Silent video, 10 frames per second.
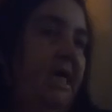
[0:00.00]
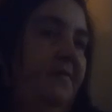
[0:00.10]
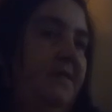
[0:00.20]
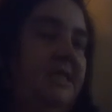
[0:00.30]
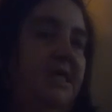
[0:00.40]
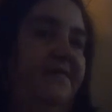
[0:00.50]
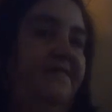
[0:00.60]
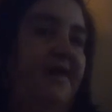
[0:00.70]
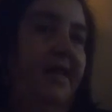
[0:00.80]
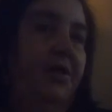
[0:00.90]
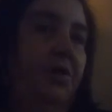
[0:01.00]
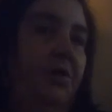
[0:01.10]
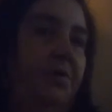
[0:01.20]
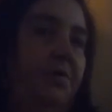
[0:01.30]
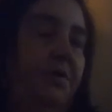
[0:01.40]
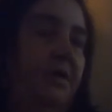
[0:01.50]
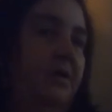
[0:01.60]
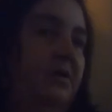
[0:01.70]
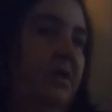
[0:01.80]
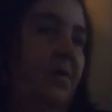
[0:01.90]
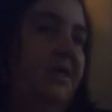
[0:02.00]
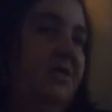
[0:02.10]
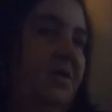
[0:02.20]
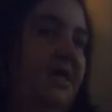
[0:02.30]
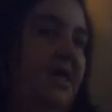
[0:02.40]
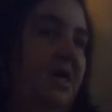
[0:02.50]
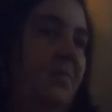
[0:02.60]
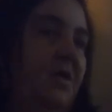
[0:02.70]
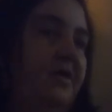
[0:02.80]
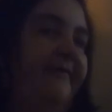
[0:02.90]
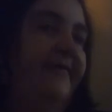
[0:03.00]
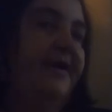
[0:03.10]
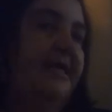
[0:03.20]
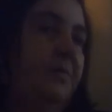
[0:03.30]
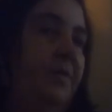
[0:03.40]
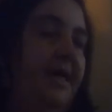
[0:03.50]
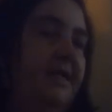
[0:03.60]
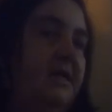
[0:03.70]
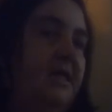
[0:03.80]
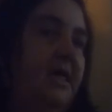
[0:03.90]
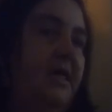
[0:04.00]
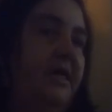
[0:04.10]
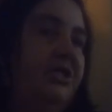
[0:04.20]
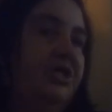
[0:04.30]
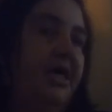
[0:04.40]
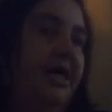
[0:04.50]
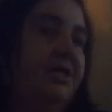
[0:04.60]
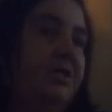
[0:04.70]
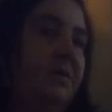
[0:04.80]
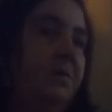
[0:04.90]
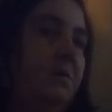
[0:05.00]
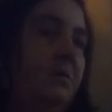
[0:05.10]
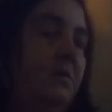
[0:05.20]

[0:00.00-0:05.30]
If there's any value in going to an academy in the first place and getting an education,